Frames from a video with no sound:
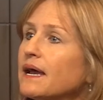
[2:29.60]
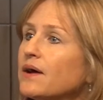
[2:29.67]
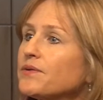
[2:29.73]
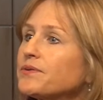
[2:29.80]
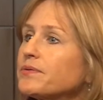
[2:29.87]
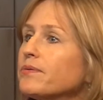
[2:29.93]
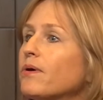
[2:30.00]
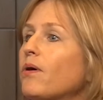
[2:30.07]

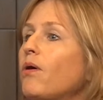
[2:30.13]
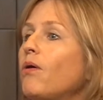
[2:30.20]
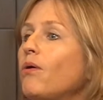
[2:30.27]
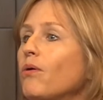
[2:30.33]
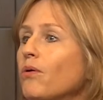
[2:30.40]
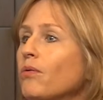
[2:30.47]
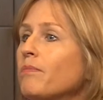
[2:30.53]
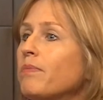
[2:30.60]
out to a
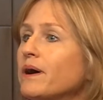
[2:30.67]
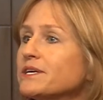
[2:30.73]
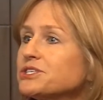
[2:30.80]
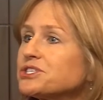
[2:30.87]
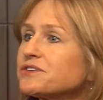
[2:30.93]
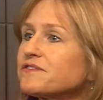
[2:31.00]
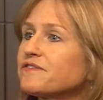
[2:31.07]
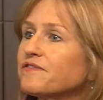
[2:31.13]
whole
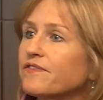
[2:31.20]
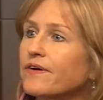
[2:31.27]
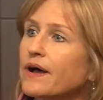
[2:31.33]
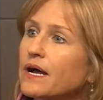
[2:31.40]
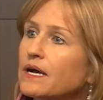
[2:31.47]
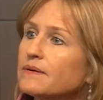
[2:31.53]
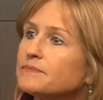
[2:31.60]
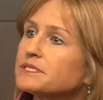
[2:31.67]
bunch of
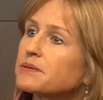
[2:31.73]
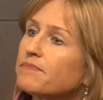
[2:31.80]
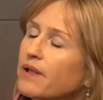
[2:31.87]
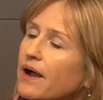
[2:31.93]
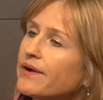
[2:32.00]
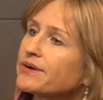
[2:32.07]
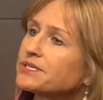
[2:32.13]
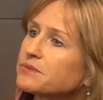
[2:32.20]
uh,
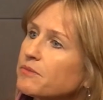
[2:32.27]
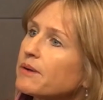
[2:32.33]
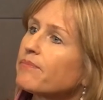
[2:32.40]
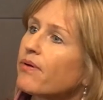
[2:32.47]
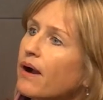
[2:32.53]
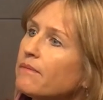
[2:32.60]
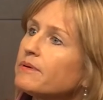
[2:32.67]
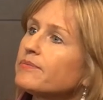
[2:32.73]
suppliers that we
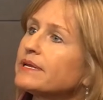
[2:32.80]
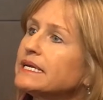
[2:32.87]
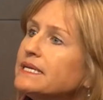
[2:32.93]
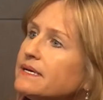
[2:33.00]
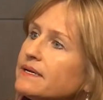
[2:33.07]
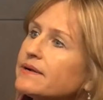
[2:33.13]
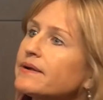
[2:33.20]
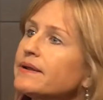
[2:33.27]
probably
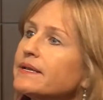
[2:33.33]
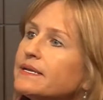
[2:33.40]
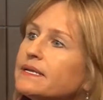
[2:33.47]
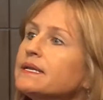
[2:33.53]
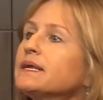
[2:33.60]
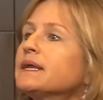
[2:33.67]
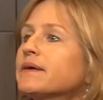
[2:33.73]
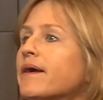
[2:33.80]
didn't,
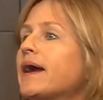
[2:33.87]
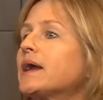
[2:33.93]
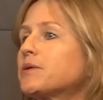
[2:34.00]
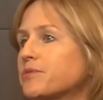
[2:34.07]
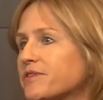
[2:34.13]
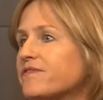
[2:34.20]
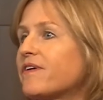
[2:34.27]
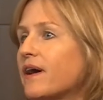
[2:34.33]
didn't interact
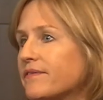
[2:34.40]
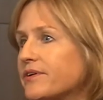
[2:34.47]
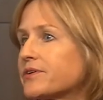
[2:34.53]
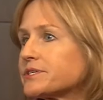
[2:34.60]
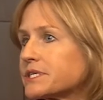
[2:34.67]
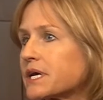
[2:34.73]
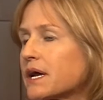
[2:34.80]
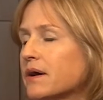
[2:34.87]
with five
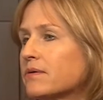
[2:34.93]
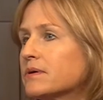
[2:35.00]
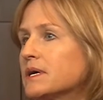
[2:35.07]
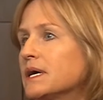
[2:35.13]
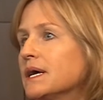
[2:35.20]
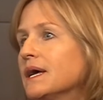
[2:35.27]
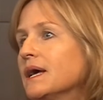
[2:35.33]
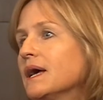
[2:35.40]
years ago.
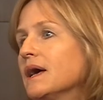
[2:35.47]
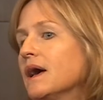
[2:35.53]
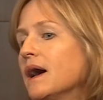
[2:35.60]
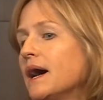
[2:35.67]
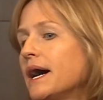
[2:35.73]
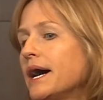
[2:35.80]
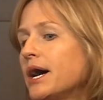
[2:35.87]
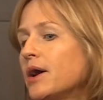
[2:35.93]

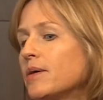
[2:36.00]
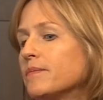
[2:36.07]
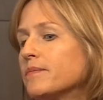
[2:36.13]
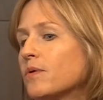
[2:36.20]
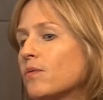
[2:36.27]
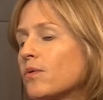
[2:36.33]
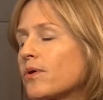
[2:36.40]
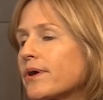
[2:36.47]

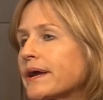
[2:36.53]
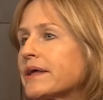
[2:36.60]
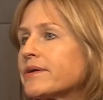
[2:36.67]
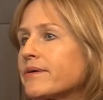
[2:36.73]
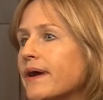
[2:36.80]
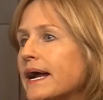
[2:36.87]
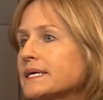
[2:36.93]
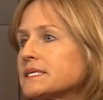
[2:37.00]
Um, we're
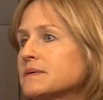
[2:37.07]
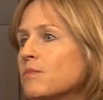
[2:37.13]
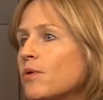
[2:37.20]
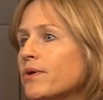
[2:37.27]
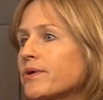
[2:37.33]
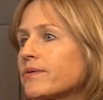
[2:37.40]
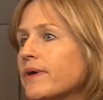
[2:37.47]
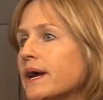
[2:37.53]
interacting
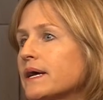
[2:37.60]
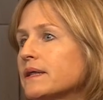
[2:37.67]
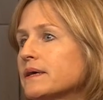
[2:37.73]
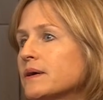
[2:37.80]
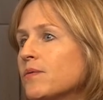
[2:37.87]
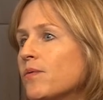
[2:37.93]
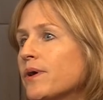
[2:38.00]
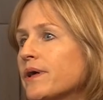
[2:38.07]
more
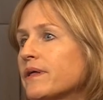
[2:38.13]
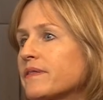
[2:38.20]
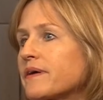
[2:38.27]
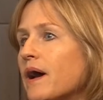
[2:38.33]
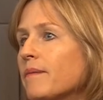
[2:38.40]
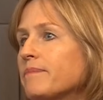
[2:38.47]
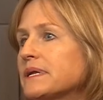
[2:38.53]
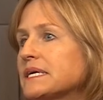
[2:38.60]
directly with
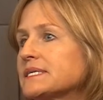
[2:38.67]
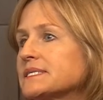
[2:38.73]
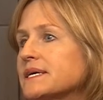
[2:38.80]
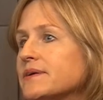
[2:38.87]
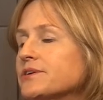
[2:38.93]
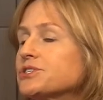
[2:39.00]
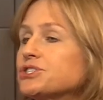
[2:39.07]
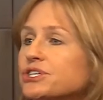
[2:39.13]
companies
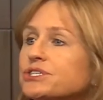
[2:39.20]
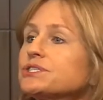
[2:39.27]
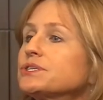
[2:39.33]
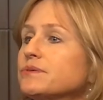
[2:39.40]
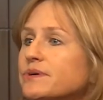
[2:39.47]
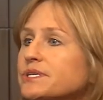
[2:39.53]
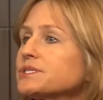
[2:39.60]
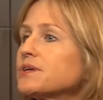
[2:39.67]
that are just
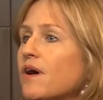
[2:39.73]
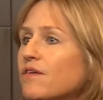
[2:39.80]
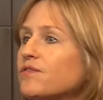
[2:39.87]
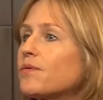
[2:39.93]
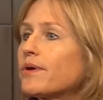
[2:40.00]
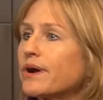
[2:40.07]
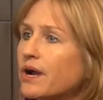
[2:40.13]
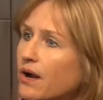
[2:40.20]
doing
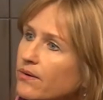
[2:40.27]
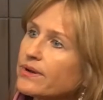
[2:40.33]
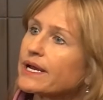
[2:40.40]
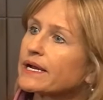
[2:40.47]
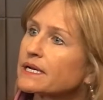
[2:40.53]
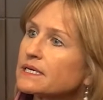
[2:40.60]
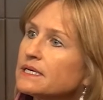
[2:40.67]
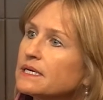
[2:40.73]
software coding